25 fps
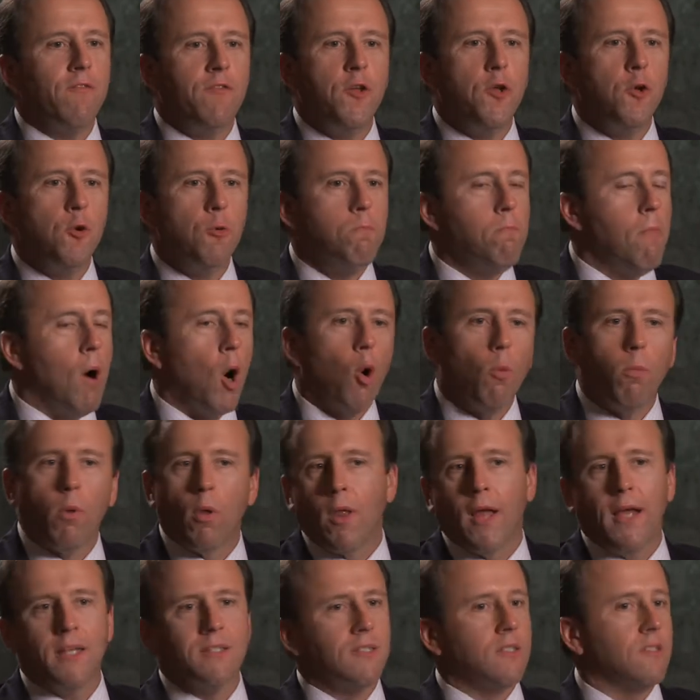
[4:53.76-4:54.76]
view
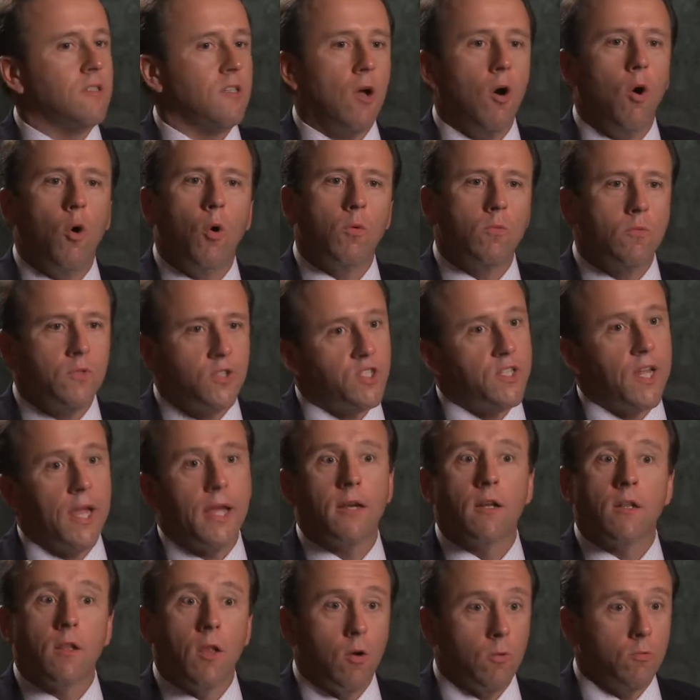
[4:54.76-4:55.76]
mobile as its own
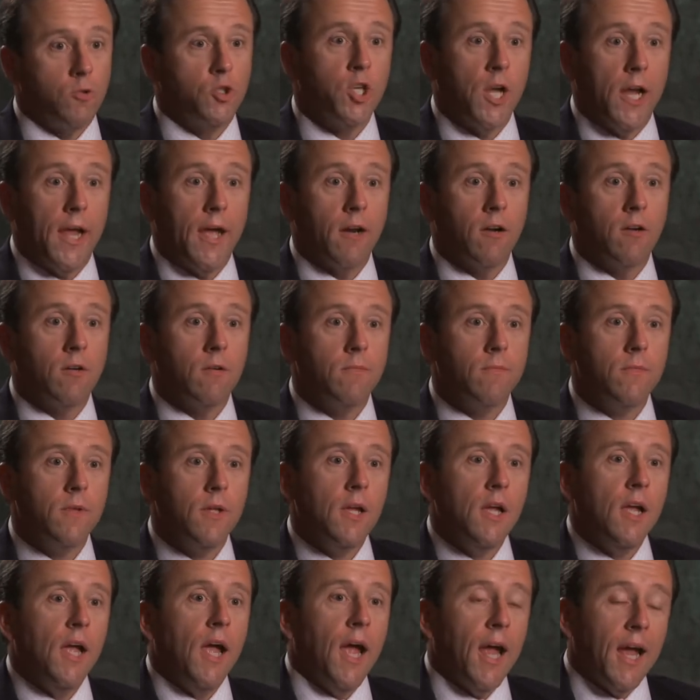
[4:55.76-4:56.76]
standalone channel.
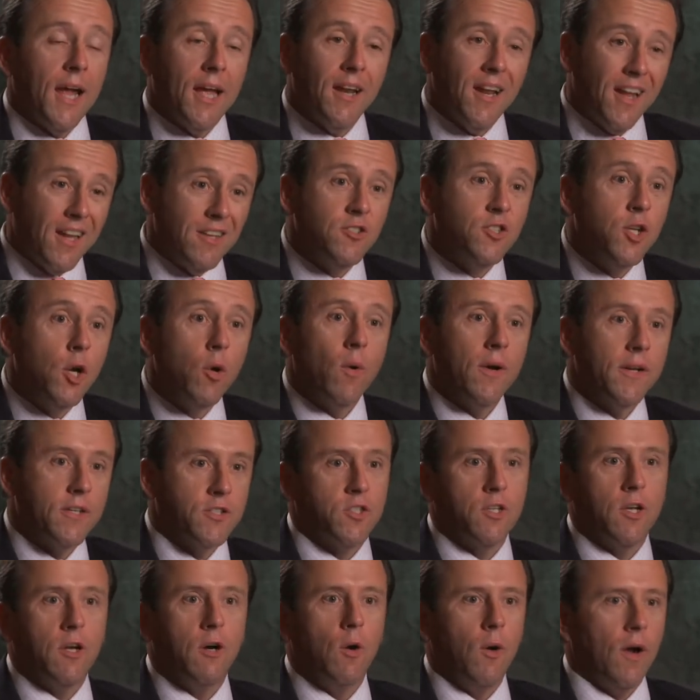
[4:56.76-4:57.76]
And in doing
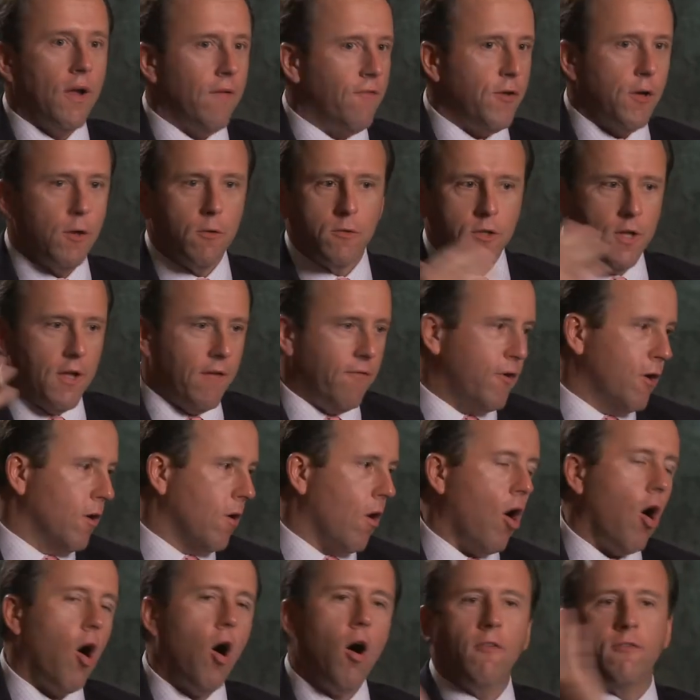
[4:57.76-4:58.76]
so, if
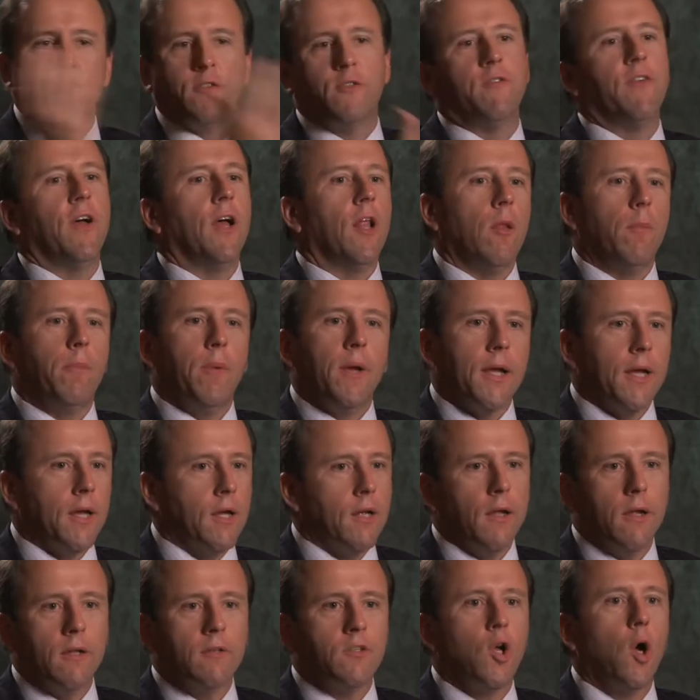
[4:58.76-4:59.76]
you're off developing
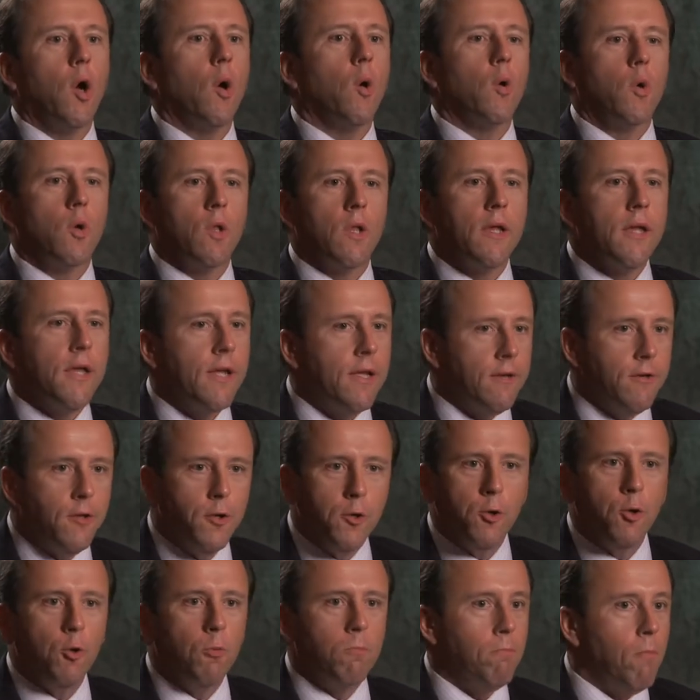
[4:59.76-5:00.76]
a totally
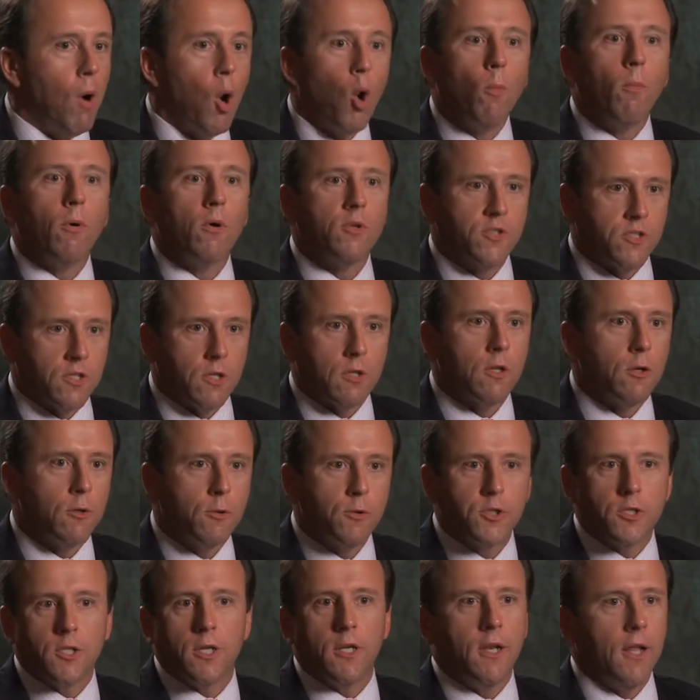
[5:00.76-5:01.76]
new mobile
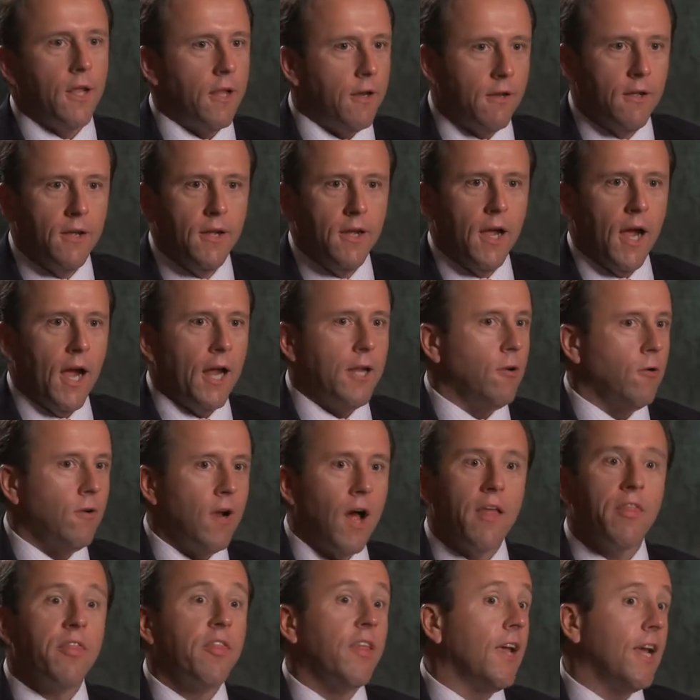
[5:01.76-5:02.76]
solution and you're
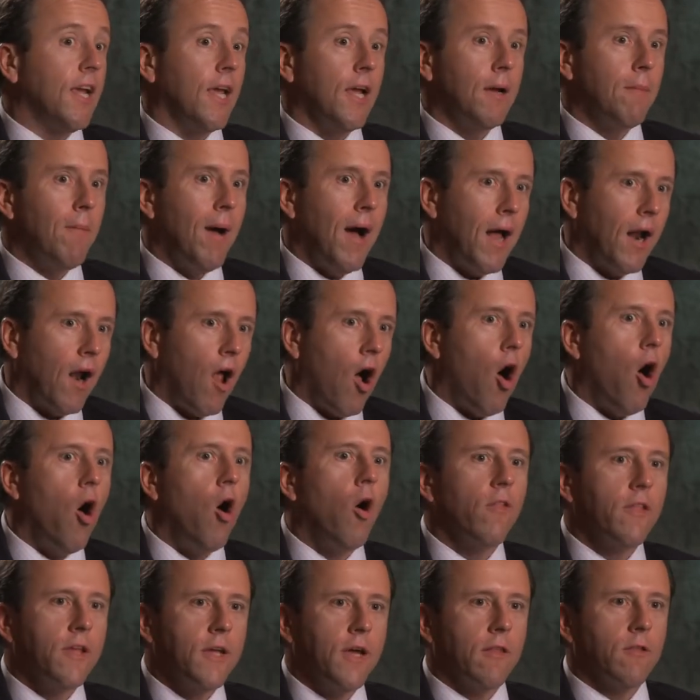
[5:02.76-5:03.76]
not thinking about
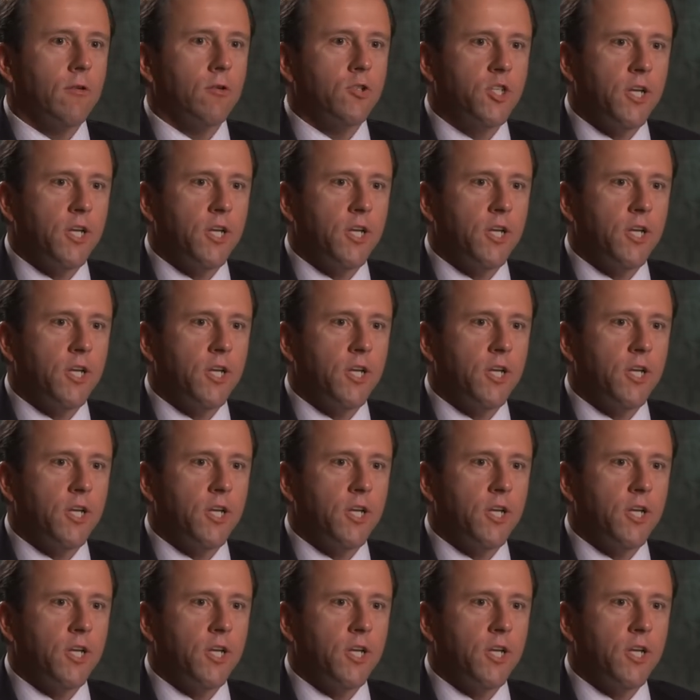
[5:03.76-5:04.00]
all the other